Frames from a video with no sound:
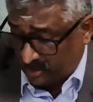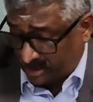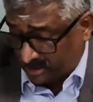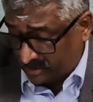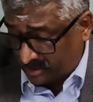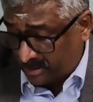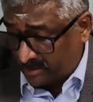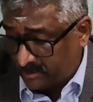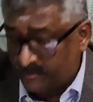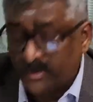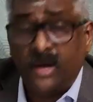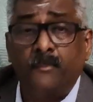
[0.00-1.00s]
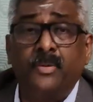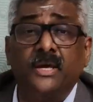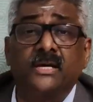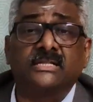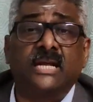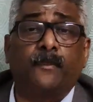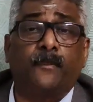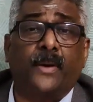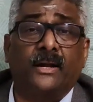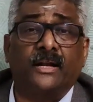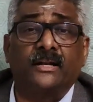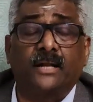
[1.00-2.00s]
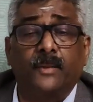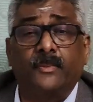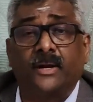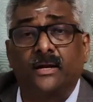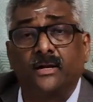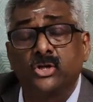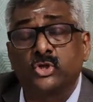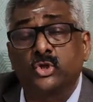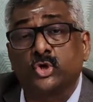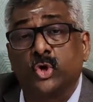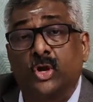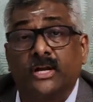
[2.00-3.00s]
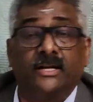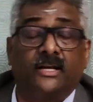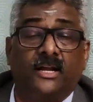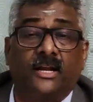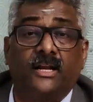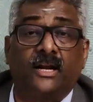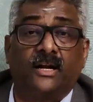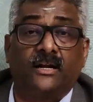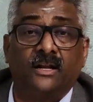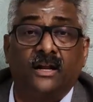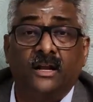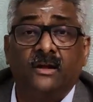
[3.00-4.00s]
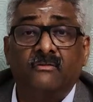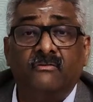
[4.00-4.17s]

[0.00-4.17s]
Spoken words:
You can call it a piercing pattern type candle, solid green candle,